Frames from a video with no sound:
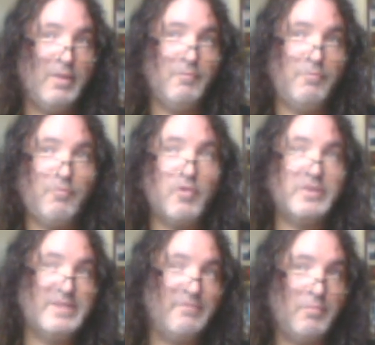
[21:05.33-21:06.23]

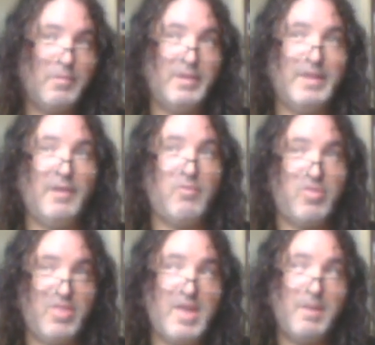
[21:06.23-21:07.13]
reinforce everyone,
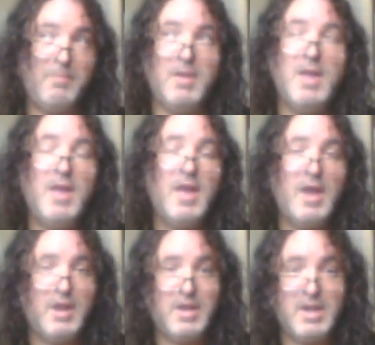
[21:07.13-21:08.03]
tell them
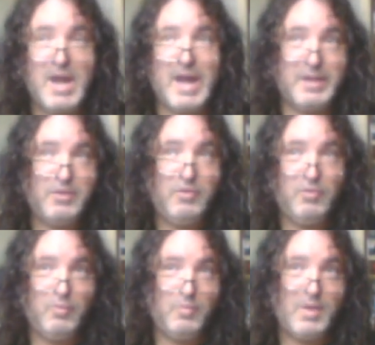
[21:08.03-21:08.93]
not
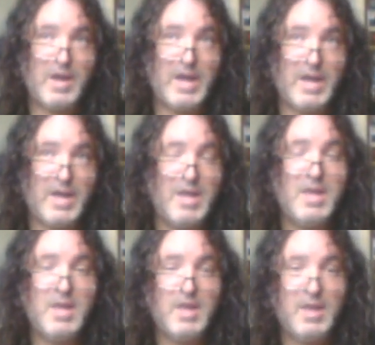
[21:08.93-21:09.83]
to.
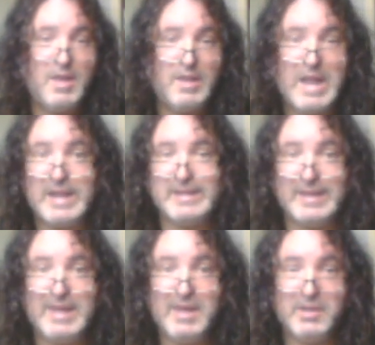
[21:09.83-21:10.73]
Uh,
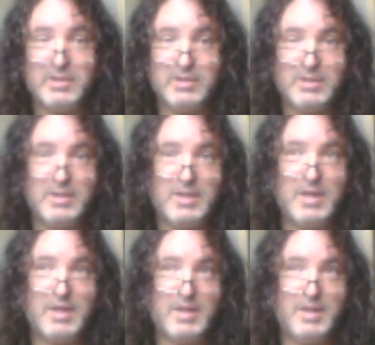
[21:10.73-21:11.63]
not to
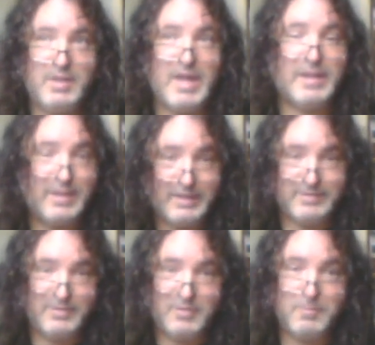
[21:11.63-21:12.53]
kill, uh, not
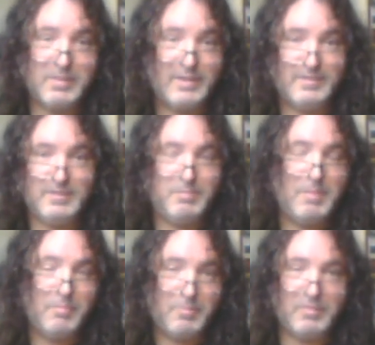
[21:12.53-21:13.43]
to listen to him because
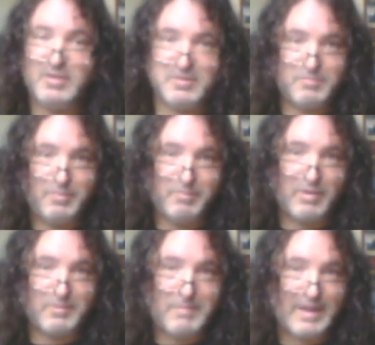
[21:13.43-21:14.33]
these people would just
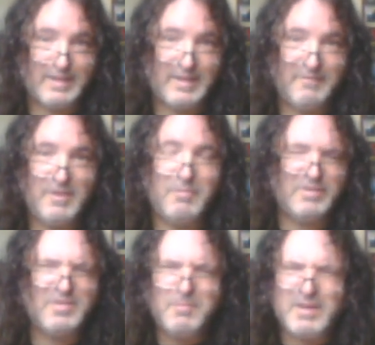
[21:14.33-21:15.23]
be brought back to life
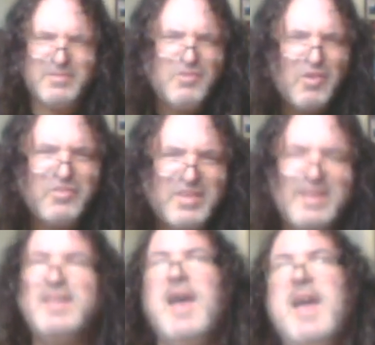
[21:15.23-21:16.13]
anyway. So it makes no
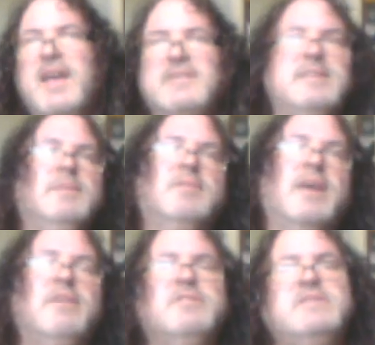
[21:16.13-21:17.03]
sense. It
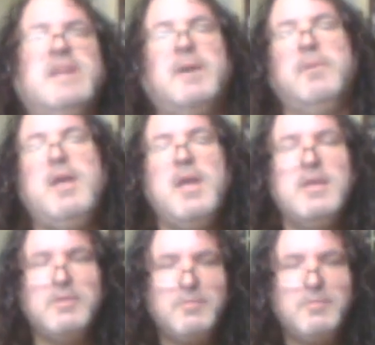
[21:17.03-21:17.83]
seems like it was done